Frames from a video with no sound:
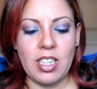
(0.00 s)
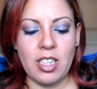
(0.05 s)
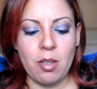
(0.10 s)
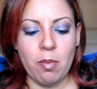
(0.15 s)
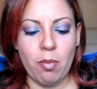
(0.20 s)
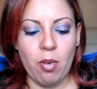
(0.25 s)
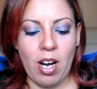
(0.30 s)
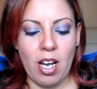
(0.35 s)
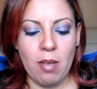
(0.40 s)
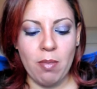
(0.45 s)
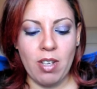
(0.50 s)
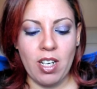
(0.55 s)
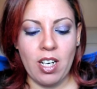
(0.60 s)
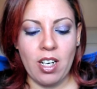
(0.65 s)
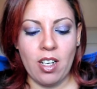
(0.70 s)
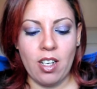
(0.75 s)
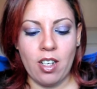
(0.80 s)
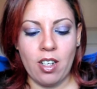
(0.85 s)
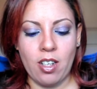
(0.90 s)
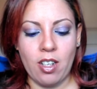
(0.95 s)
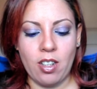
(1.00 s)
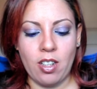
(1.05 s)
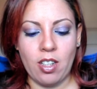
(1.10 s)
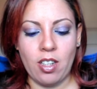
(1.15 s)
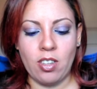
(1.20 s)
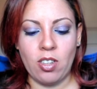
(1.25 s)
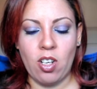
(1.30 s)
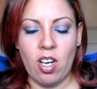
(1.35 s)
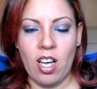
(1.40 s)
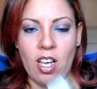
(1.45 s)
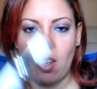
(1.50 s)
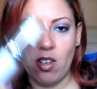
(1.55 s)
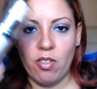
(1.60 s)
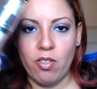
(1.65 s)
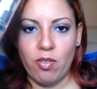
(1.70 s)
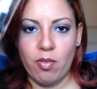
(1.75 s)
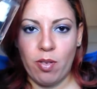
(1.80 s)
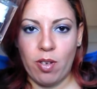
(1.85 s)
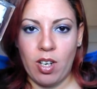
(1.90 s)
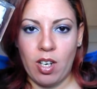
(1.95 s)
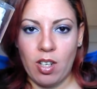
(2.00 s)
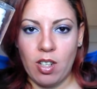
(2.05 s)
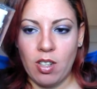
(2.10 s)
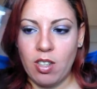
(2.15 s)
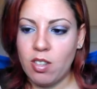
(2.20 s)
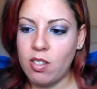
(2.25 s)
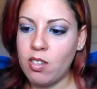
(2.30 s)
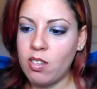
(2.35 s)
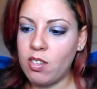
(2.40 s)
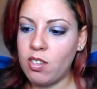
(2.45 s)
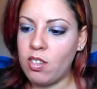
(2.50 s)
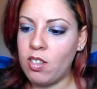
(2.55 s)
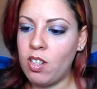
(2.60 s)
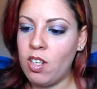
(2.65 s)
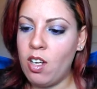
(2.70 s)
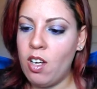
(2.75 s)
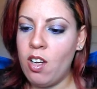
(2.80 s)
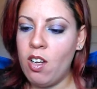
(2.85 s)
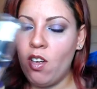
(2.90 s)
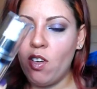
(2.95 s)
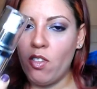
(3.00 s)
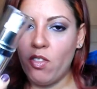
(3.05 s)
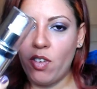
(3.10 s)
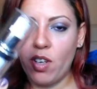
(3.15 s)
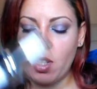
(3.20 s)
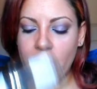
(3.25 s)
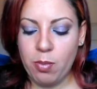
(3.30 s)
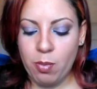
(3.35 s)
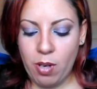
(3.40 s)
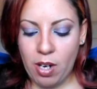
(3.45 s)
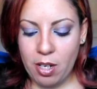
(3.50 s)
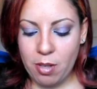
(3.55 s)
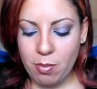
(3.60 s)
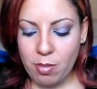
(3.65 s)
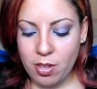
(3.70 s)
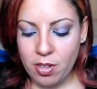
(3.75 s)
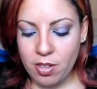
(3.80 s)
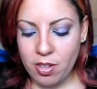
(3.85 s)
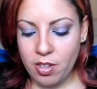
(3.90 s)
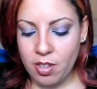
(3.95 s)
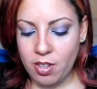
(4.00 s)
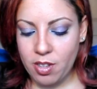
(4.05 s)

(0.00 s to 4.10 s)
as a primer, the e.l.f. face primer.